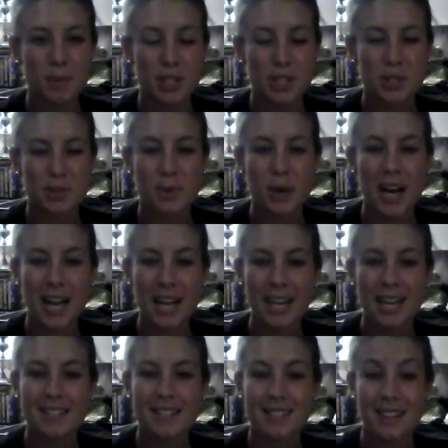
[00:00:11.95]
which is why
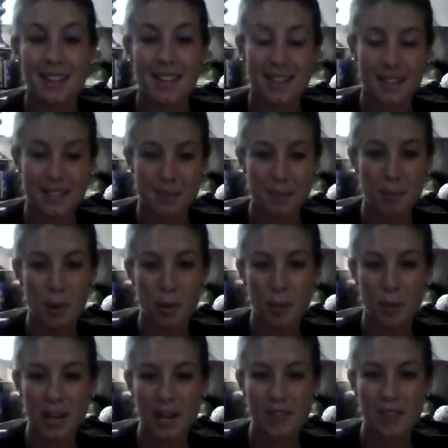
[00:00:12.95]
it is
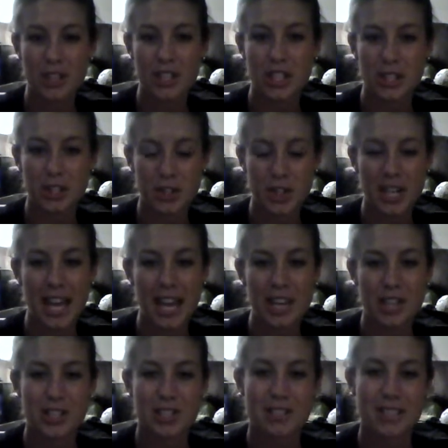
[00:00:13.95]
appropriate for children
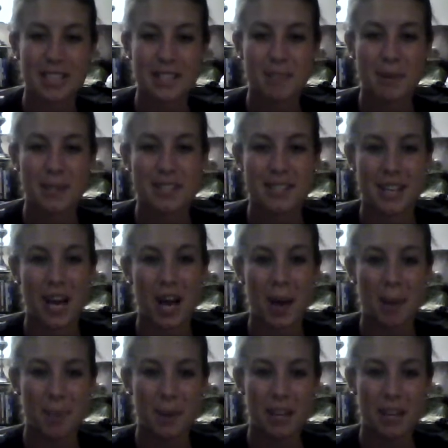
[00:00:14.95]
ages 6 months and up.